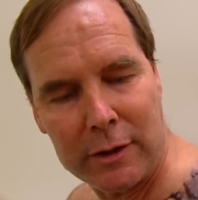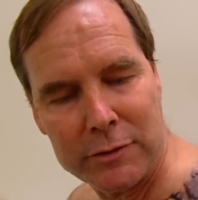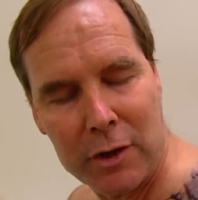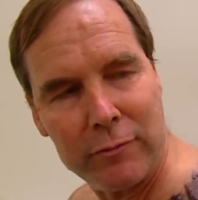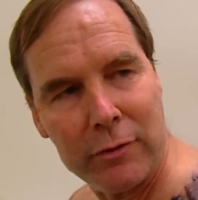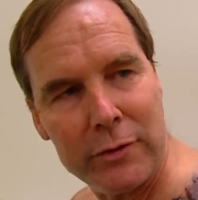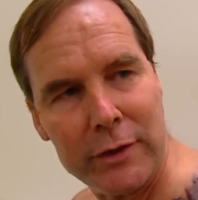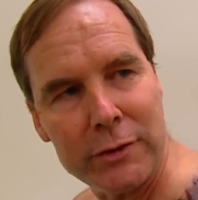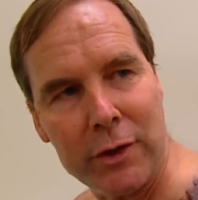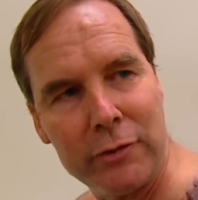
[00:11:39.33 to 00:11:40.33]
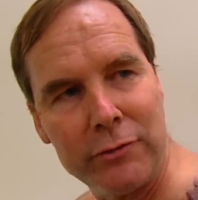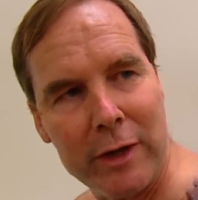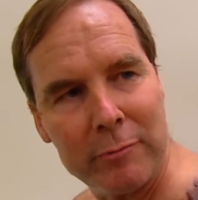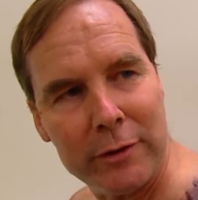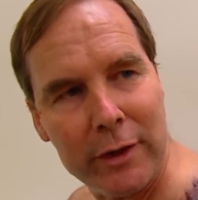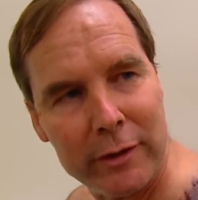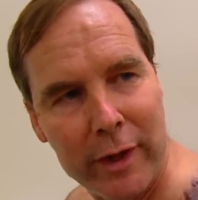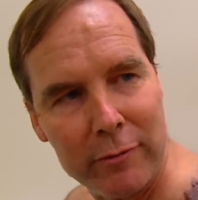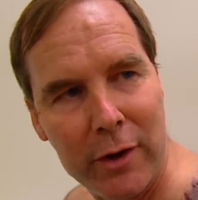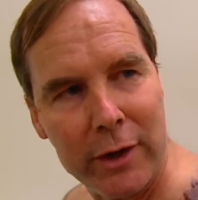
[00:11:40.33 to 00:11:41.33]
so forth. There's no treatment that
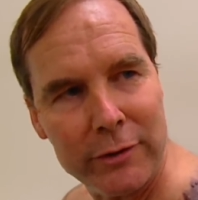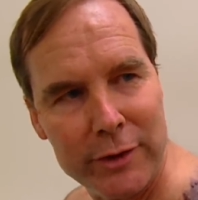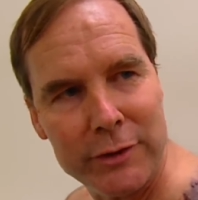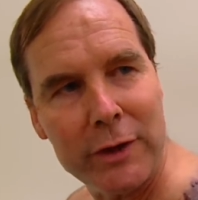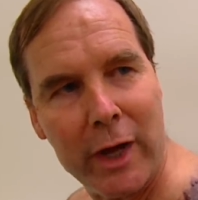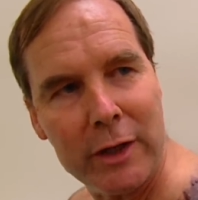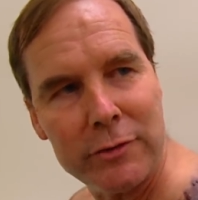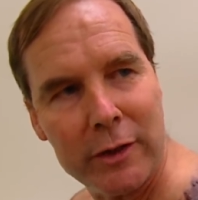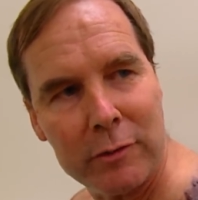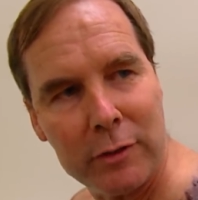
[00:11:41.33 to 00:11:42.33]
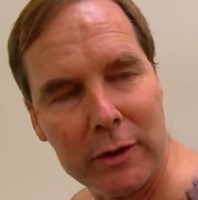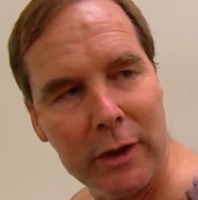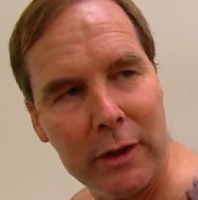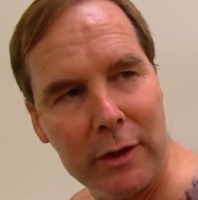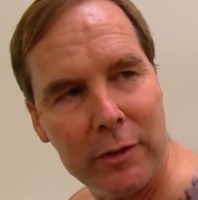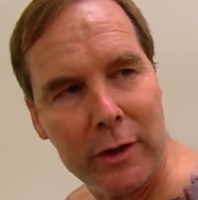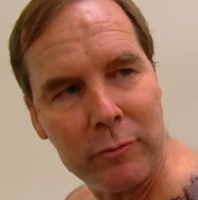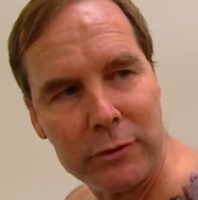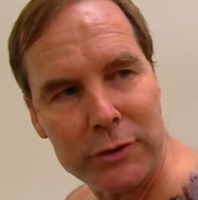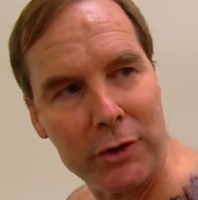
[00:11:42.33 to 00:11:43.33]
they've got at this stage that will,
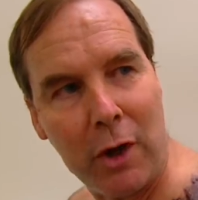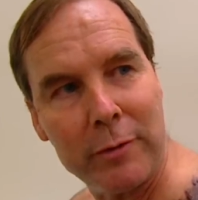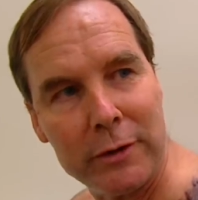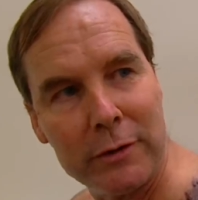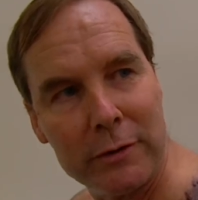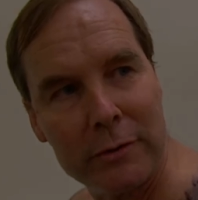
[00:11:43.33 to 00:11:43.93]
that will stop it.